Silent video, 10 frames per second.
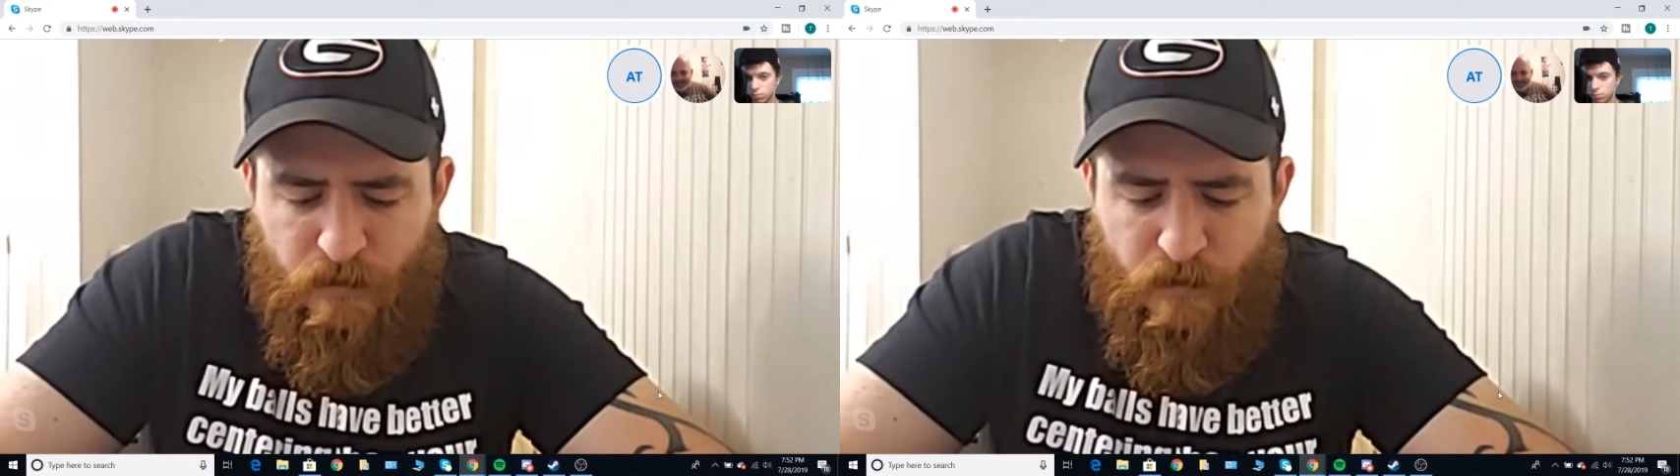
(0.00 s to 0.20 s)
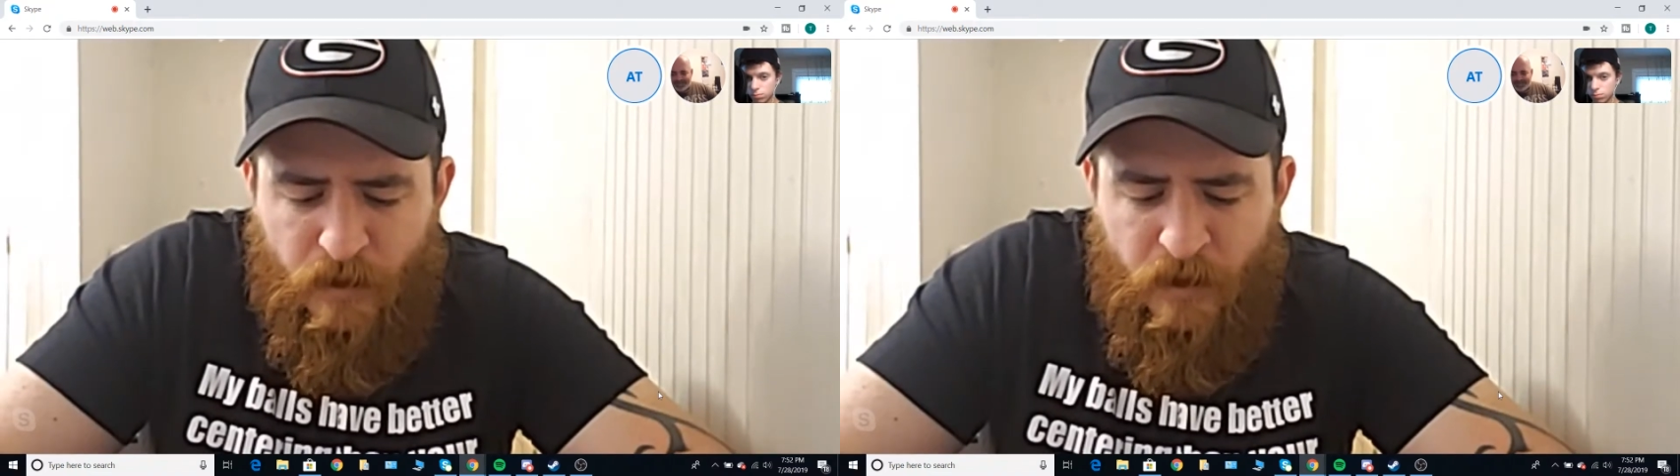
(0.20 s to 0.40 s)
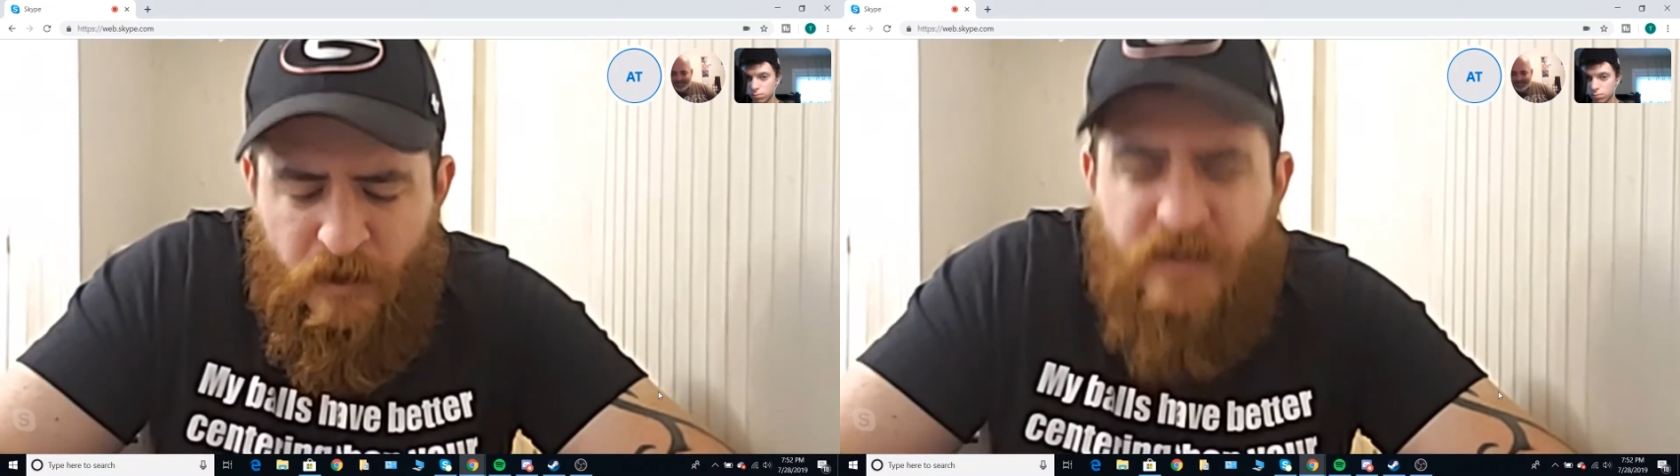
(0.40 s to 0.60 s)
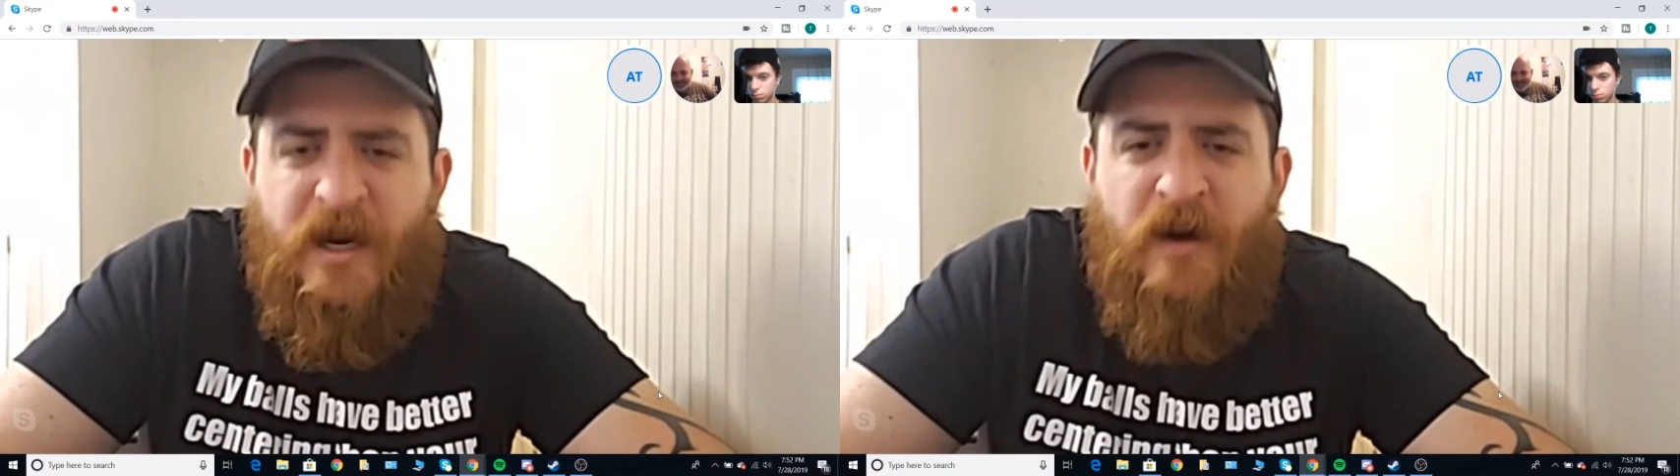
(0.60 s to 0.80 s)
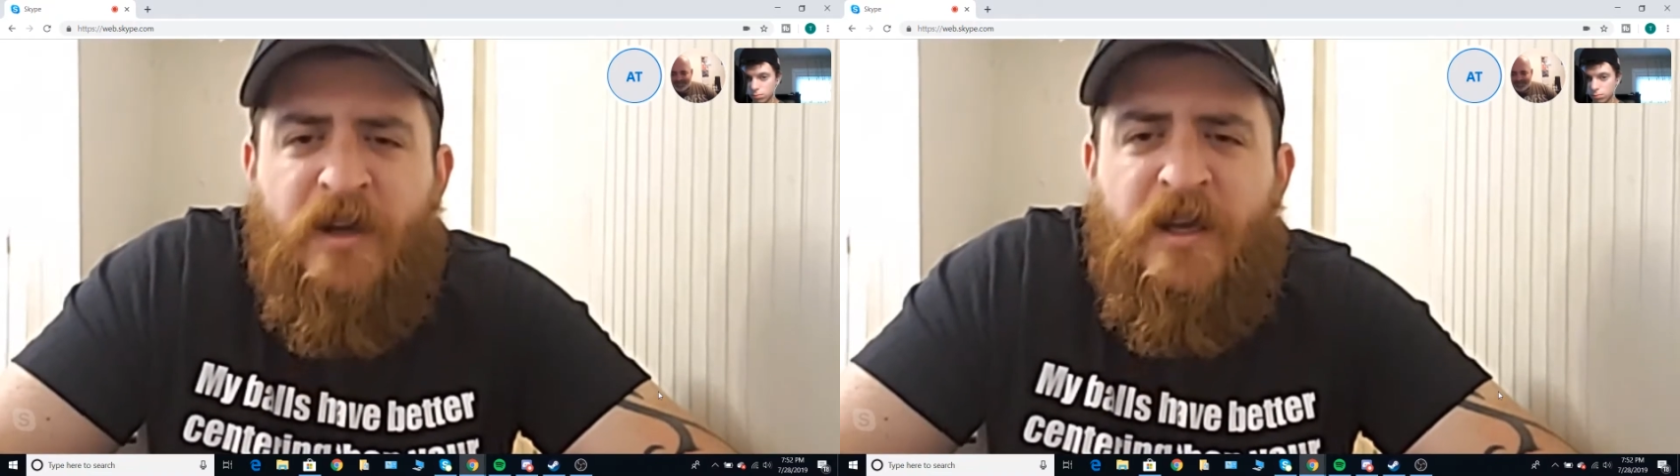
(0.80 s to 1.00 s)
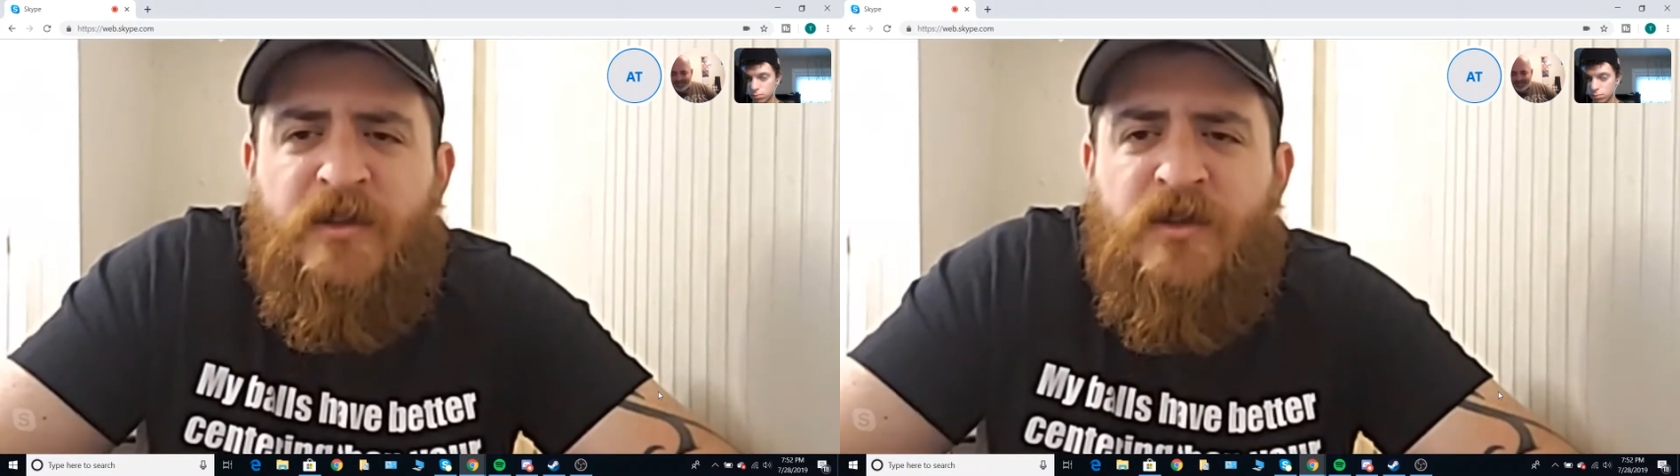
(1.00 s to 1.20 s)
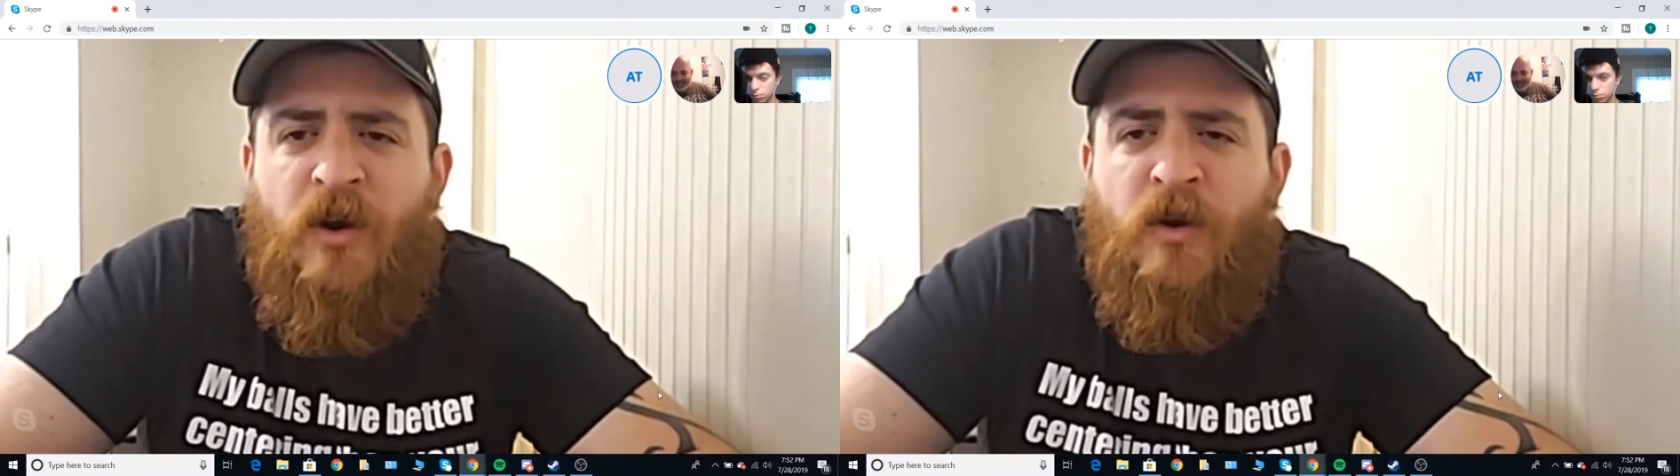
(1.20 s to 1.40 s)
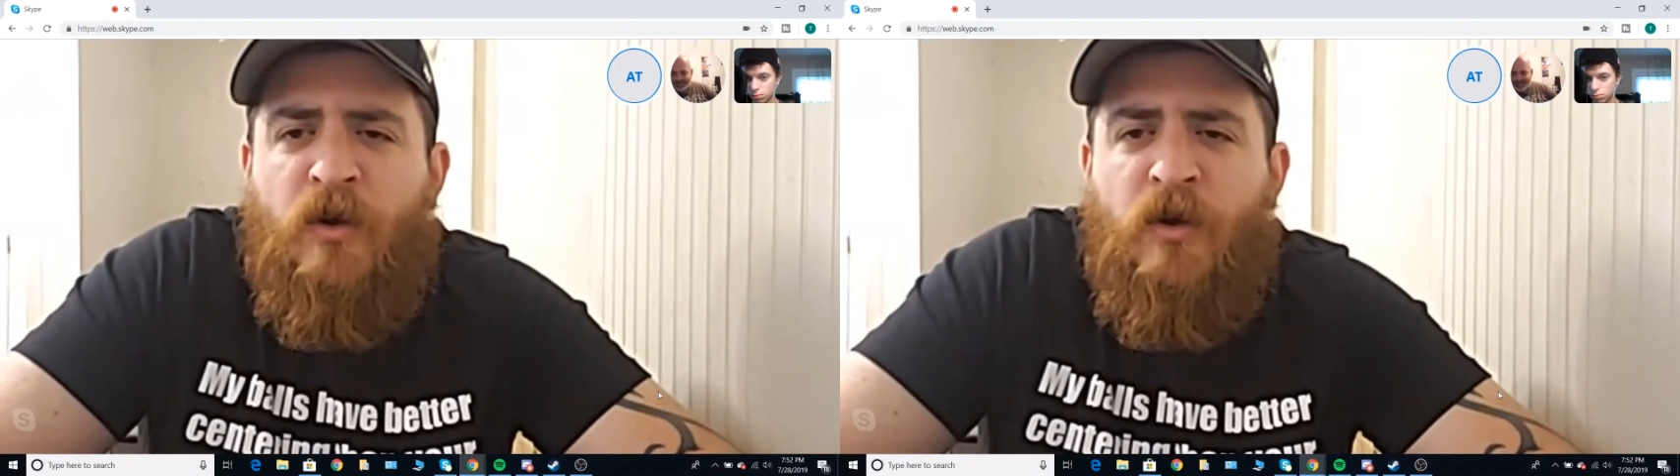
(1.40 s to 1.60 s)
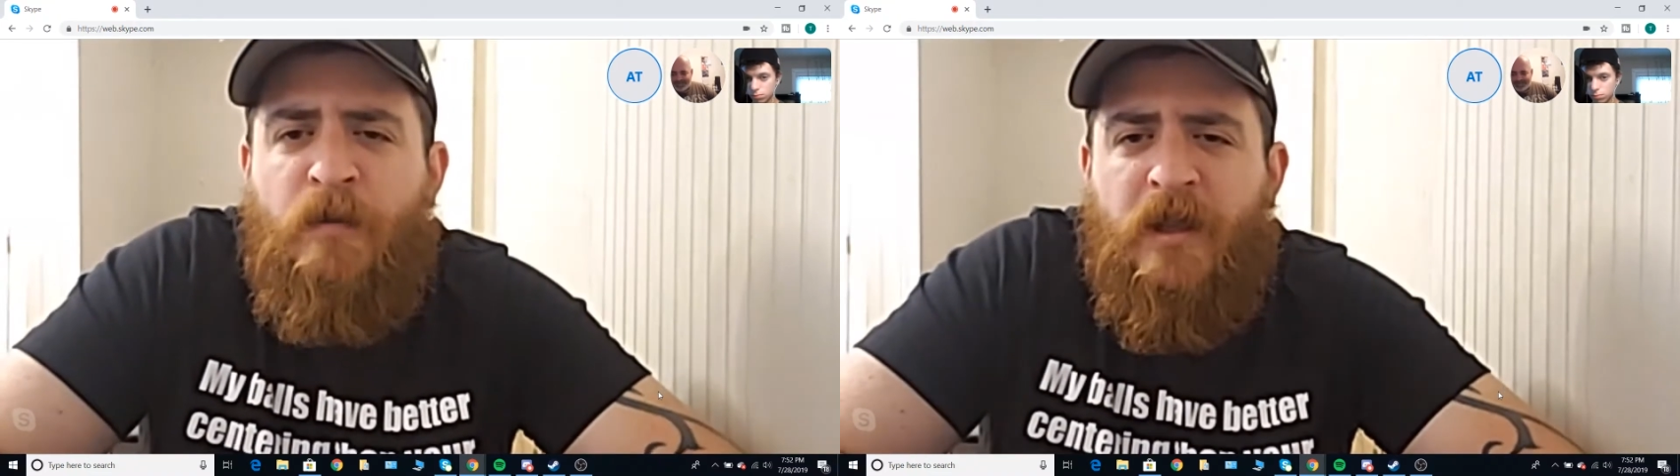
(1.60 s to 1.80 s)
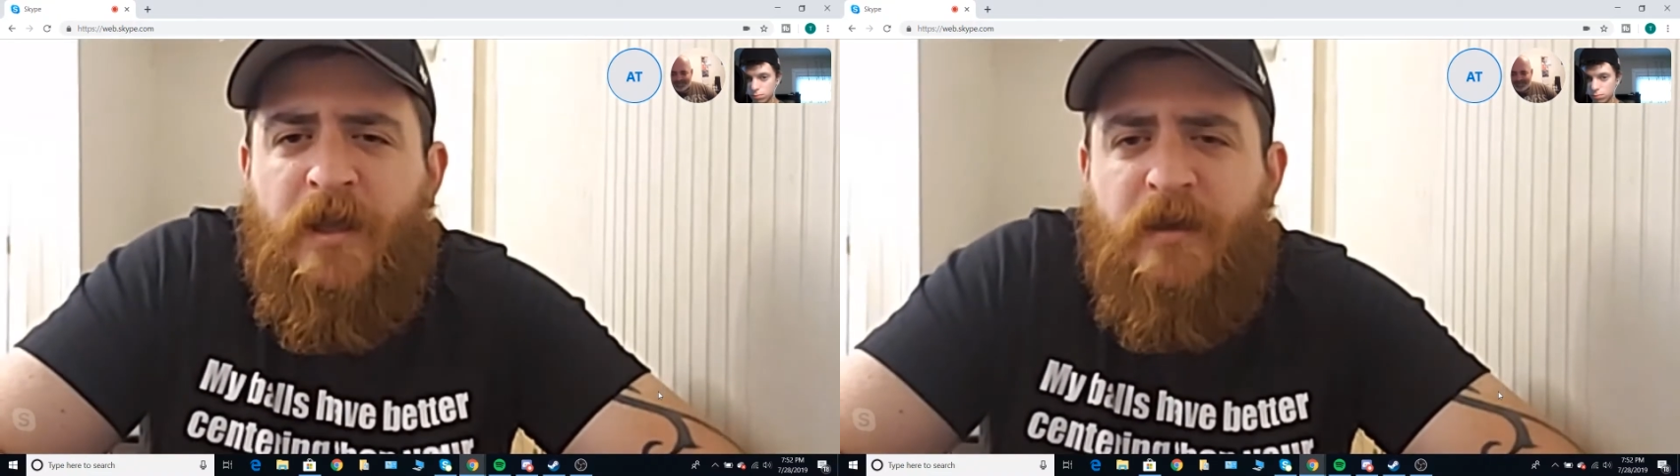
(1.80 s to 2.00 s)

Is there any internal milling?